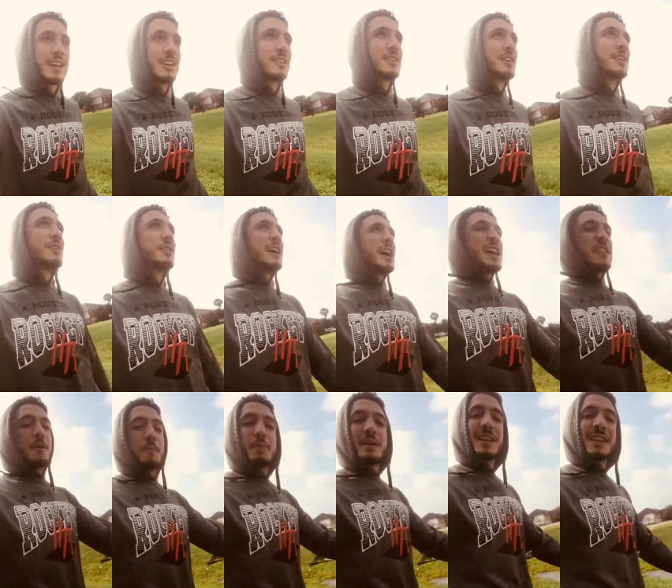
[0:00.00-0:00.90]
You know,
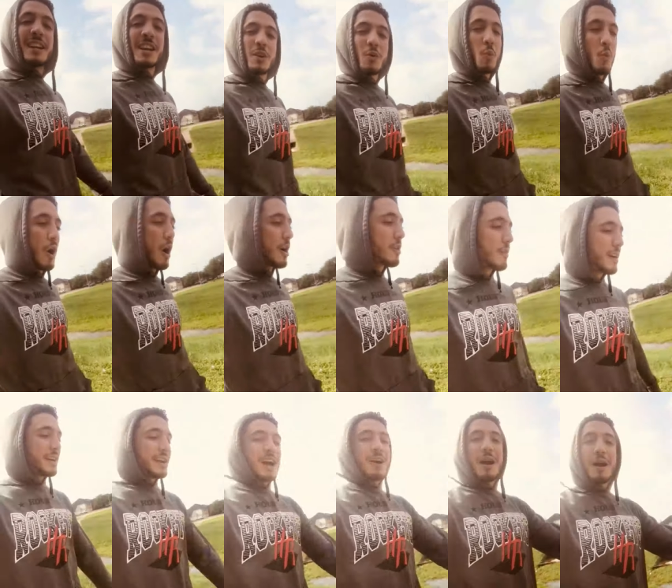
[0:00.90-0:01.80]
the ability to walk
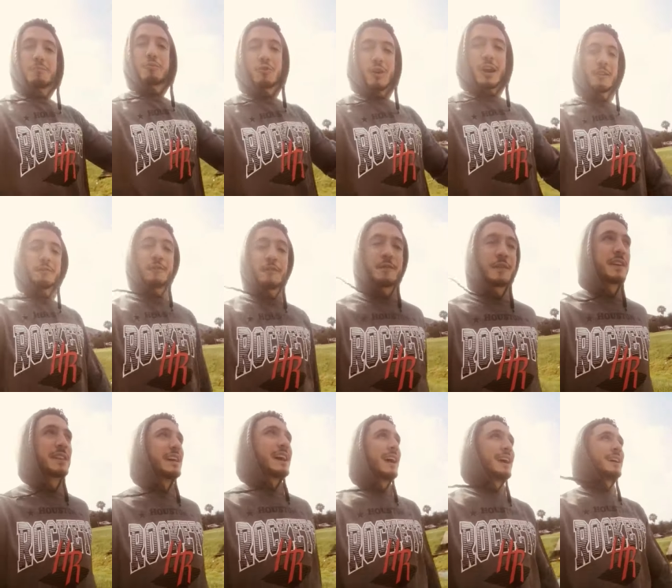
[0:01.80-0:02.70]
right now, I'm grateful for
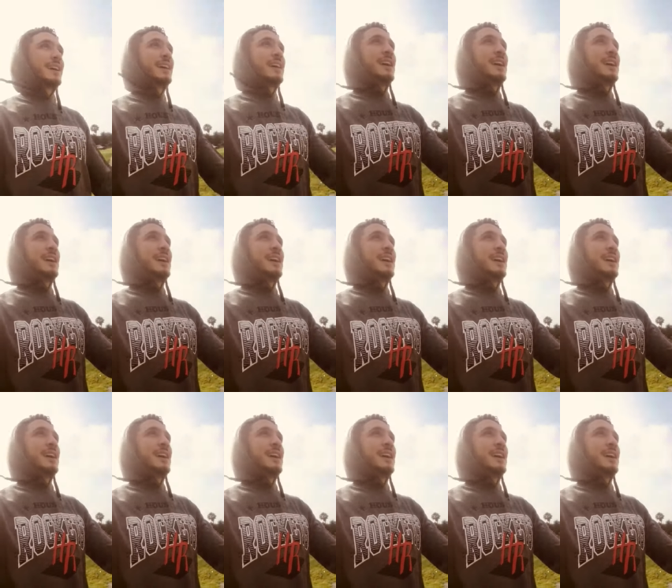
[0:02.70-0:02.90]
that.